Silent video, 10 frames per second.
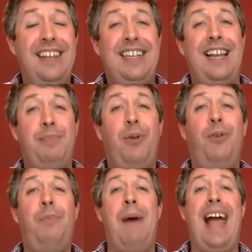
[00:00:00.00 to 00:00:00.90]
So let's
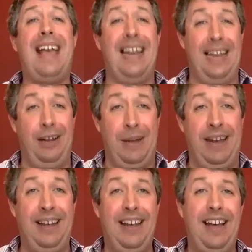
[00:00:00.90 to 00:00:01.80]
pull back a little
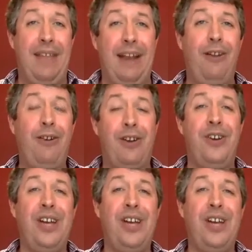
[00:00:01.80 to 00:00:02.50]
bit and then look at